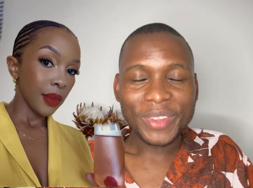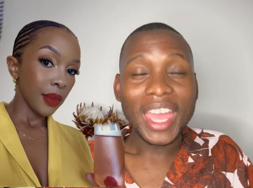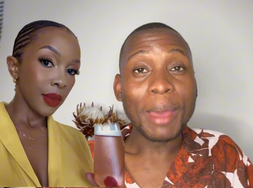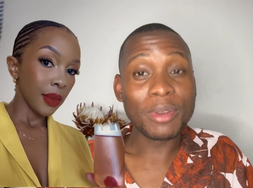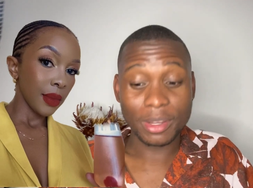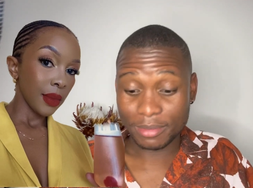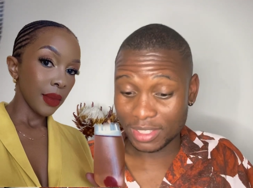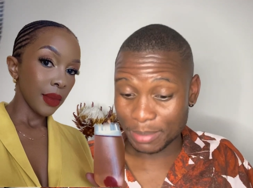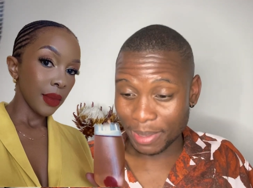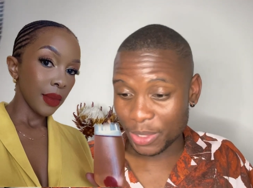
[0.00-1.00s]
Speaker 1: I'm re
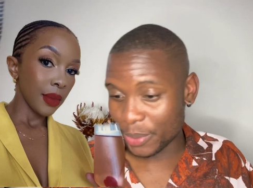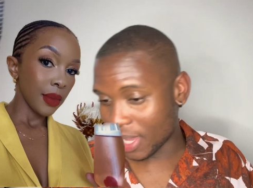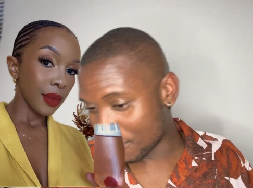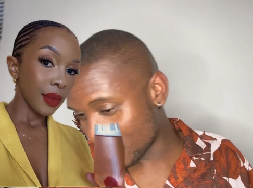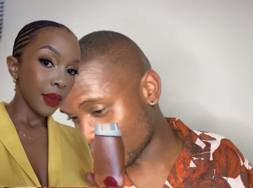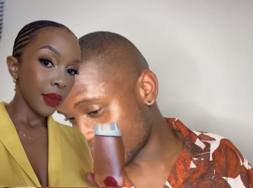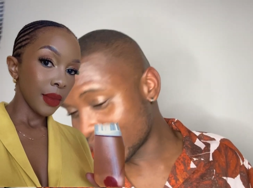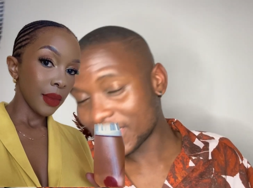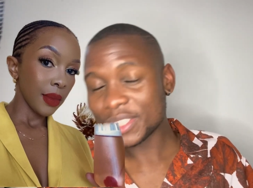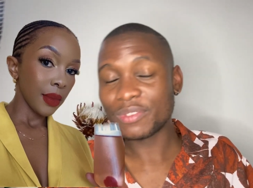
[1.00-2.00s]
by the way, I'm
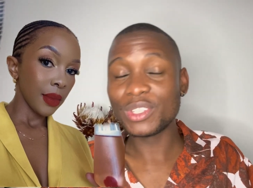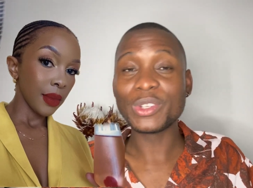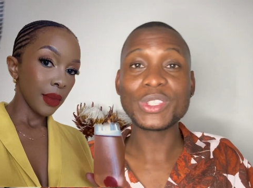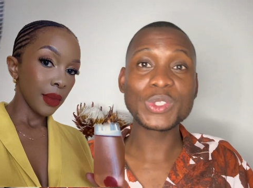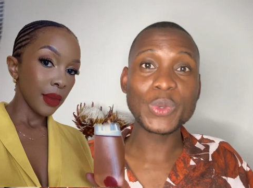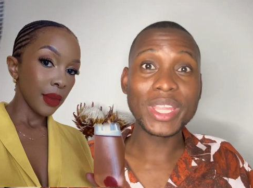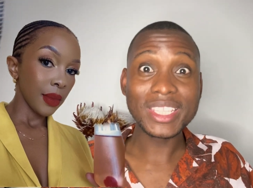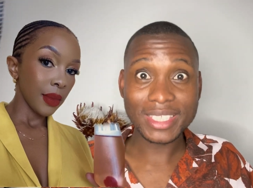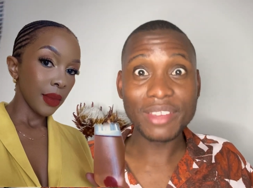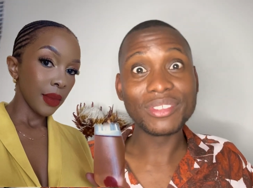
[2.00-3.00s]
recording this video. It's the
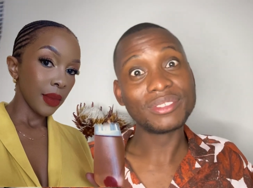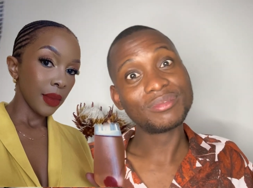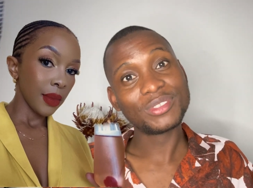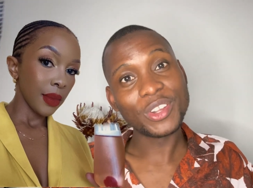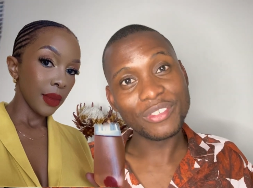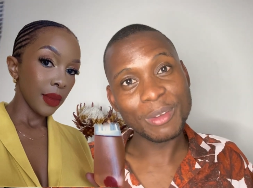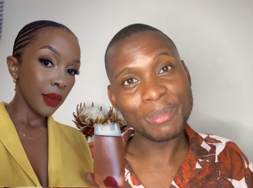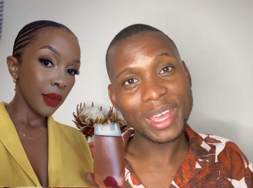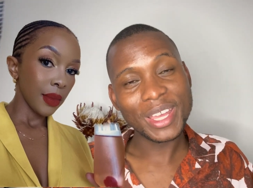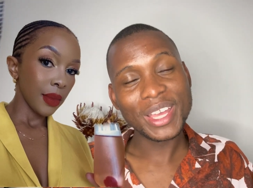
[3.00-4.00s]
twenty-seventh of
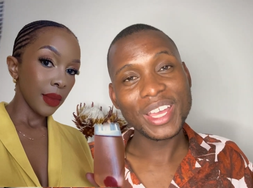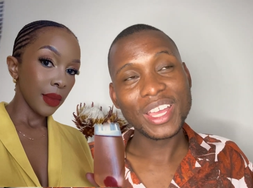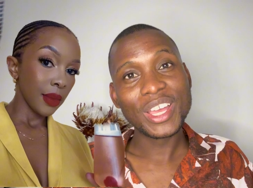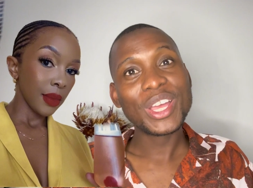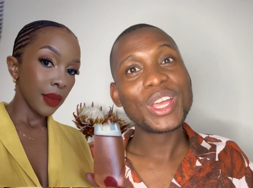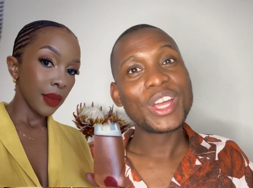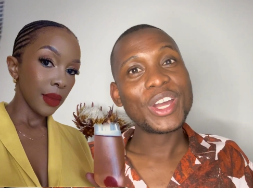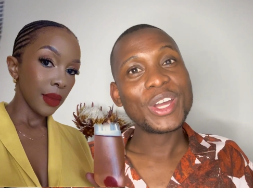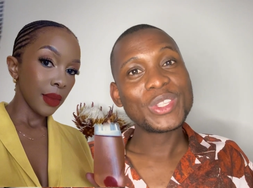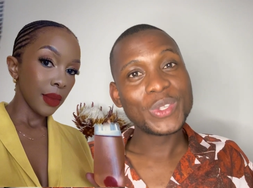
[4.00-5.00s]
November,
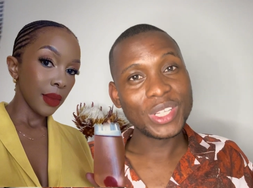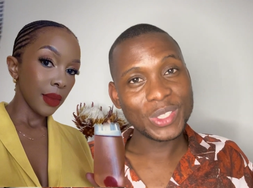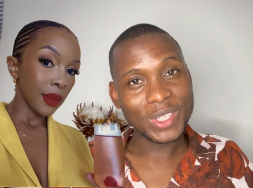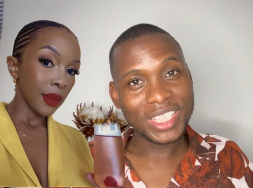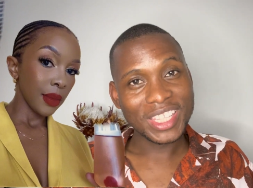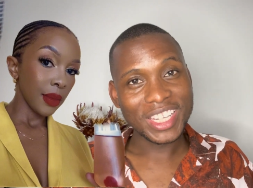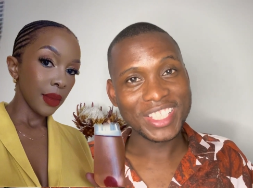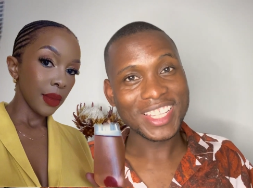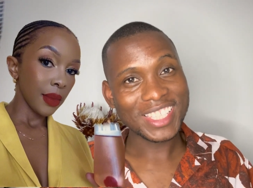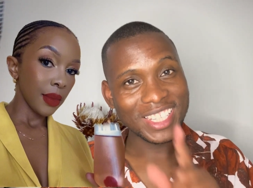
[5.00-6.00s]
twenty twenty-three, just in